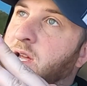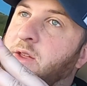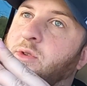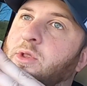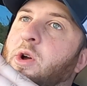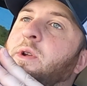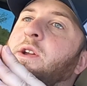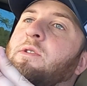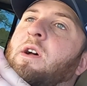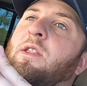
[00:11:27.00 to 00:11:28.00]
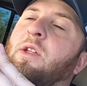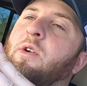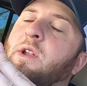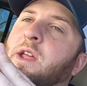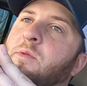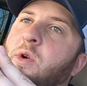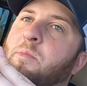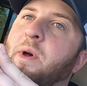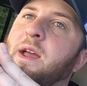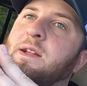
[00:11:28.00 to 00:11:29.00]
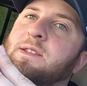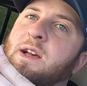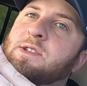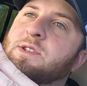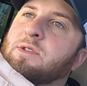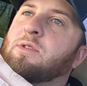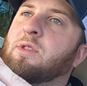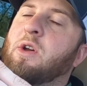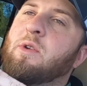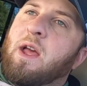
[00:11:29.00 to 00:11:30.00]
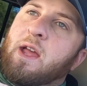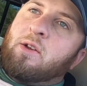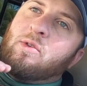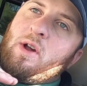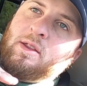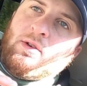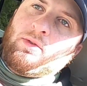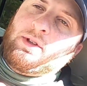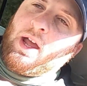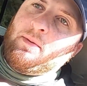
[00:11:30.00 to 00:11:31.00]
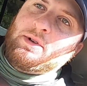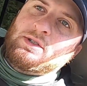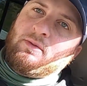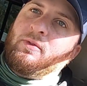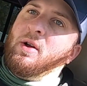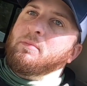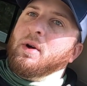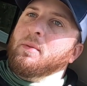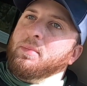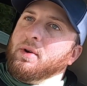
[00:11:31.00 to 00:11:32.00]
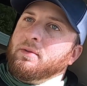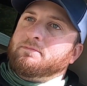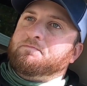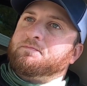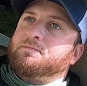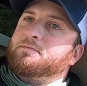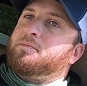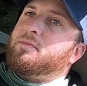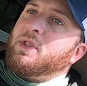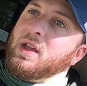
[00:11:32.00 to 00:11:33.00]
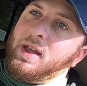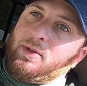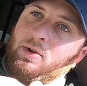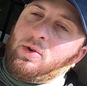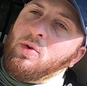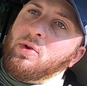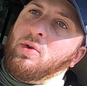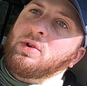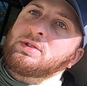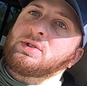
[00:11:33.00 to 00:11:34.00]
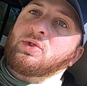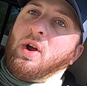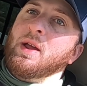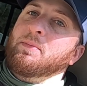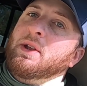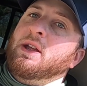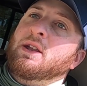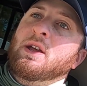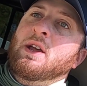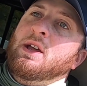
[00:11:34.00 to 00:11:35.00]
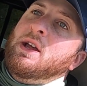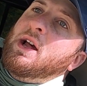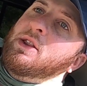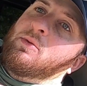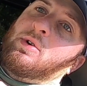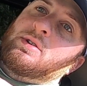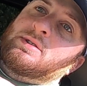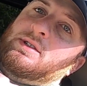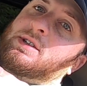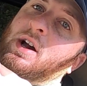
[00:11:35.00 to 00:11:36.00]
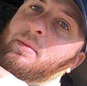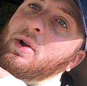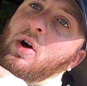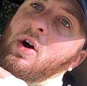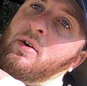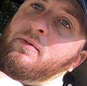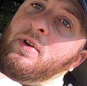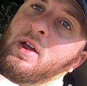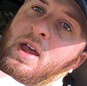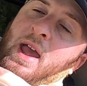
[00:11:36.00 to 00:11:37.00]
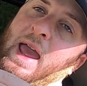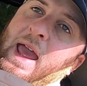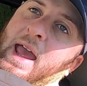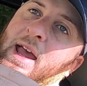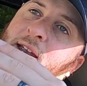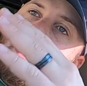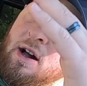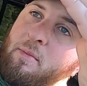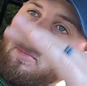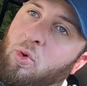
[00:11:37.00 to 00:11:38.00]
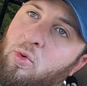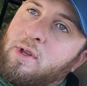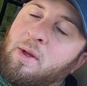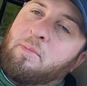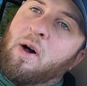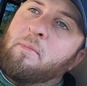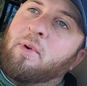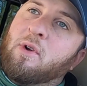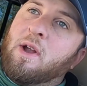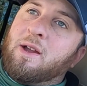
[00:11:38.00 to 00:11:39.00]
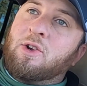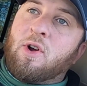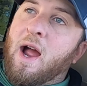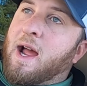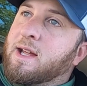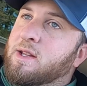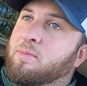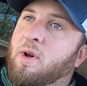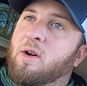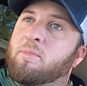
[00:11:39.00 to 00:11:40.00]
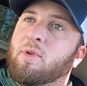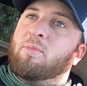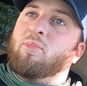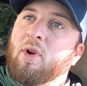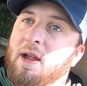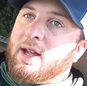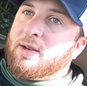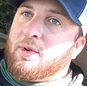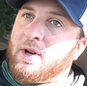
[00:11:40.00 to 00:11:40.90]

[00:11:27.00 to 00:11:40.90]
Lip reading: either loading or unloading, and won't pay attention to their load angle, and they'll damage the front bumper. Either going on, scraping it, and the worst is coming off and pulling the bumper and cracking the bumper, breaking